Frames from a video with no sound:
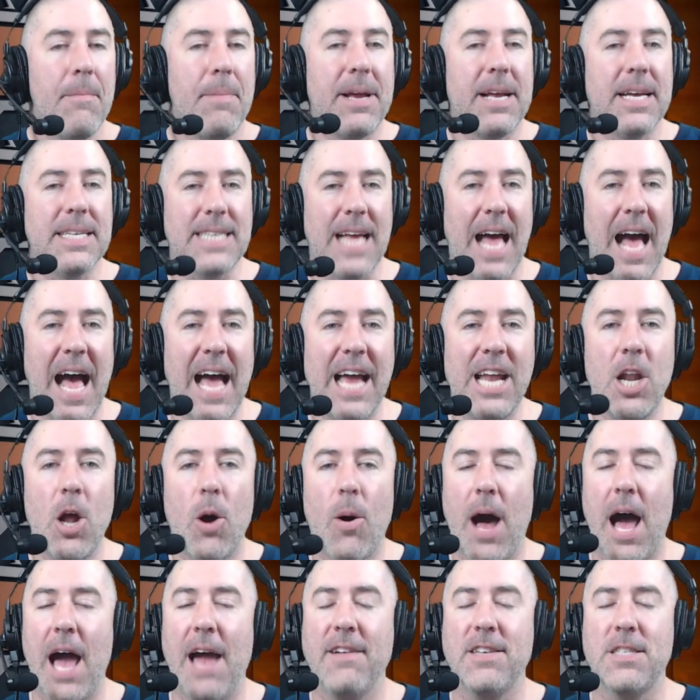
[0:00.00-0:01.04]
because I know
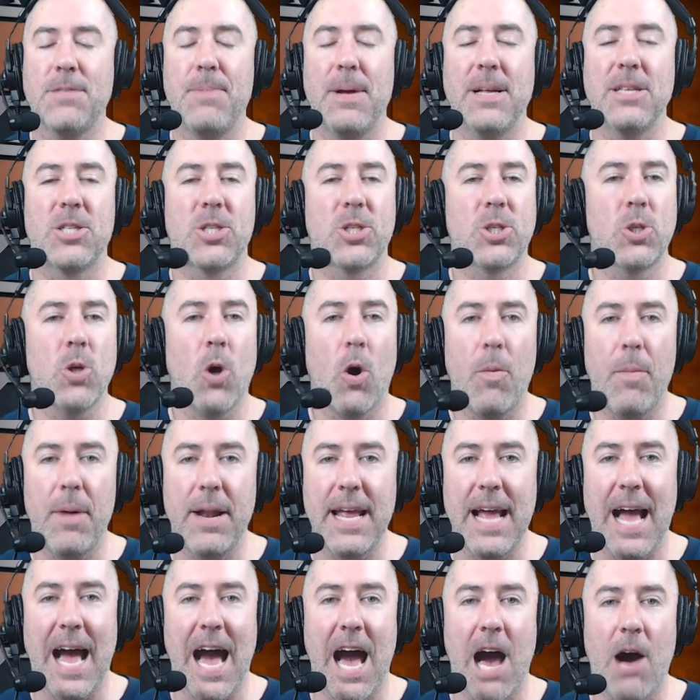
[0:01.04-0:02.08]
I've spent so
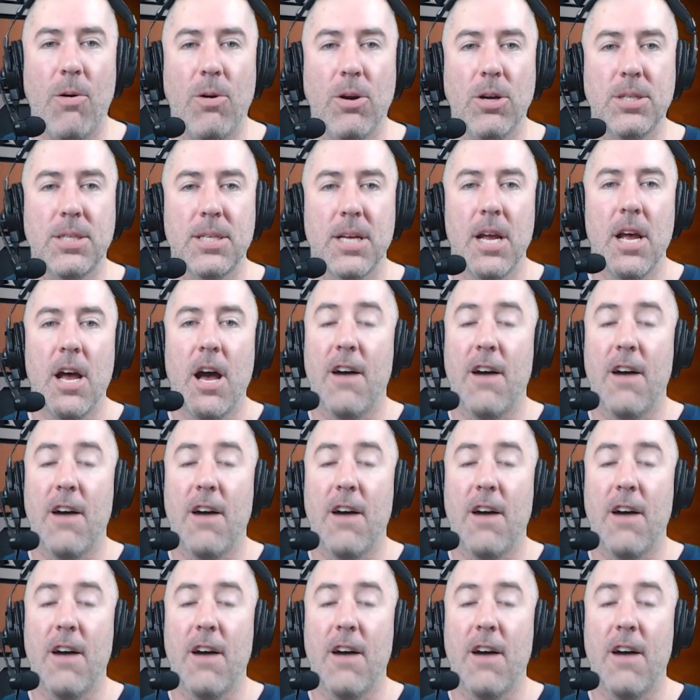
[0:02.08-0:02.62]
many hours